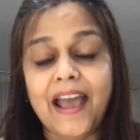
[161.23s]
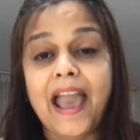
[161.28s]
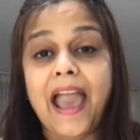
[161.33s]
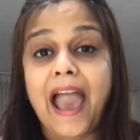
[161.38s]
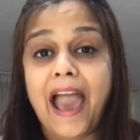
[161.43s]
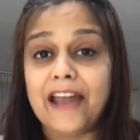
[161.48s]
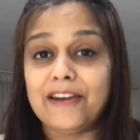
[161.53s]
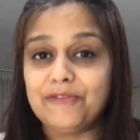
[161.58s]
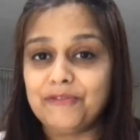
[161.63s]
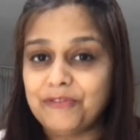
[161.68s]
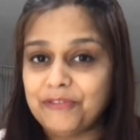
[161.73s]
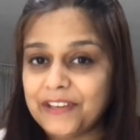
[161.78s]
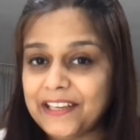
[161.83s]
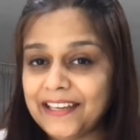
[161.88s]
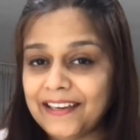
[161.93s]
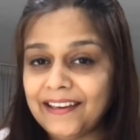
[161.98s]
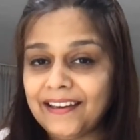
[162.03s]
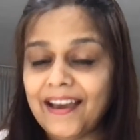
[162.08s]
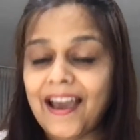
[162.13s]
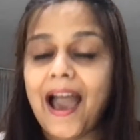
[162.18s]
and
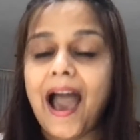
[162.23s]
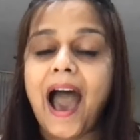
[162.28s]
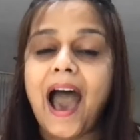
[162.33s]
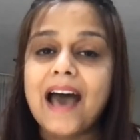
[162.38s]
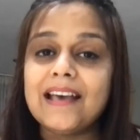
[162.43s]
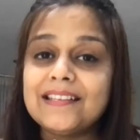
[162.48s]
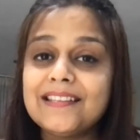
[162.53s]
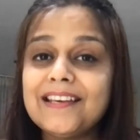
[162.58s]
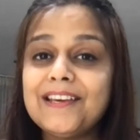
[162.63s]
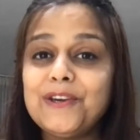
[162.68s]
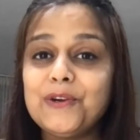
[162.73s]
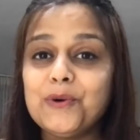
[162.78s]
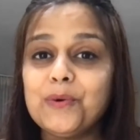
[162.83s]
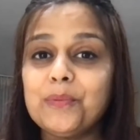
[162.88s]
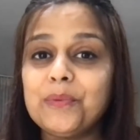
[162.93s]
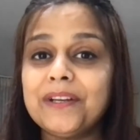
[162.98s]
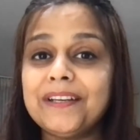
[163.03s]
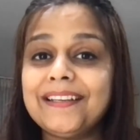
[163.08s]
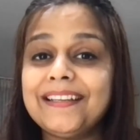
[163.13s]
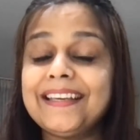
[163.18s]
we as a
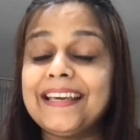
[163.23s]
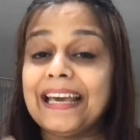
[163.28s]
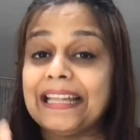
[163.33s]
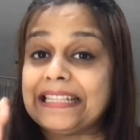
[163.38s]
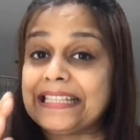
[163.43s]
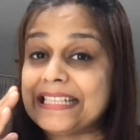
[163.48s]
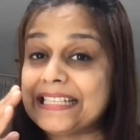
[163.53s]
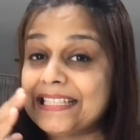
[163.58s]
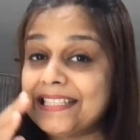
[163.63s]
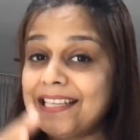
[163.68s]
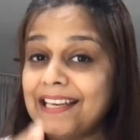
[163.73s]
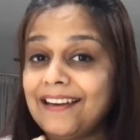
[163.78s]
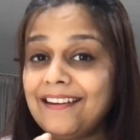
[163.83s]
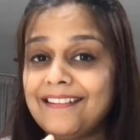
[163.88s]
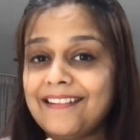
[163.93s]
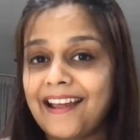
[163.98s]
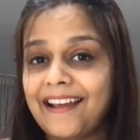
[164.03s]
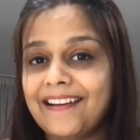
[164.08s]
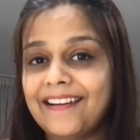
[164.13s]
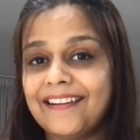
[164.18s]
human can
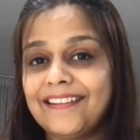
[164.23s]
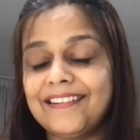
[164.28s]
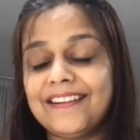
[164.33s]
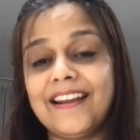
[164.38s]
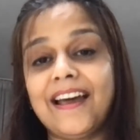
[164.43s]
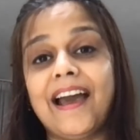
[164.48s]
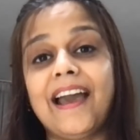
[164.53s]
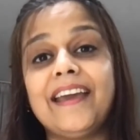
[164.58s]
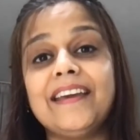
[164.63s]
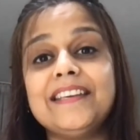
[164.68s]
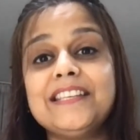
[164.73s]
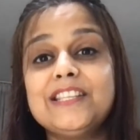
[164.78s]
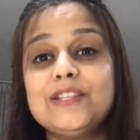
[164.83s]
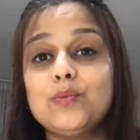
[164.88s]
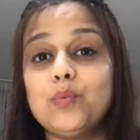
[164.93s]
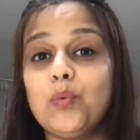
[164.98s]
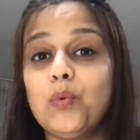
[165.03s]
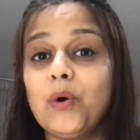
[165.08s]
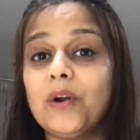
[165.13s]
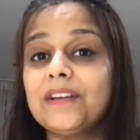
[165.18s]
still
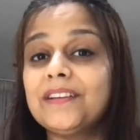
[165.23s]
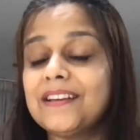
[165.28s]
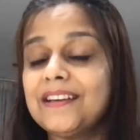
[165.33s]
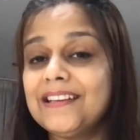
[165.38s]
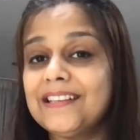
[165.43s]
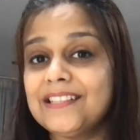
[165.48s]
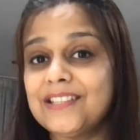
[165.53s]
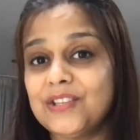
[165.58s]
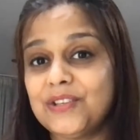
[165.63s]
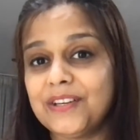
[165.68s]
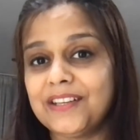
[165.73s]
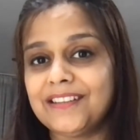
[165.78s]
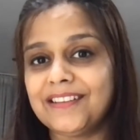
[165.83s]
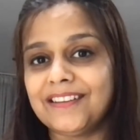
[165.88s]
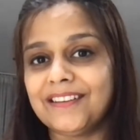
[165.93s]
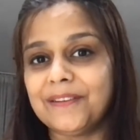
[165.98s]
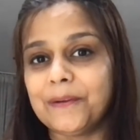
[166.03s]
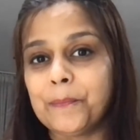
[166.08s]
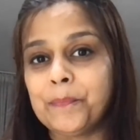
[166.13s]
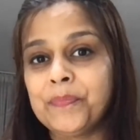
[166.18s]
recognize what is
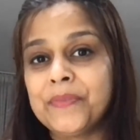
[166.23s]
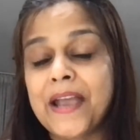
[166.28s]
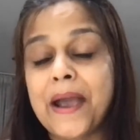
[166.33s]
written.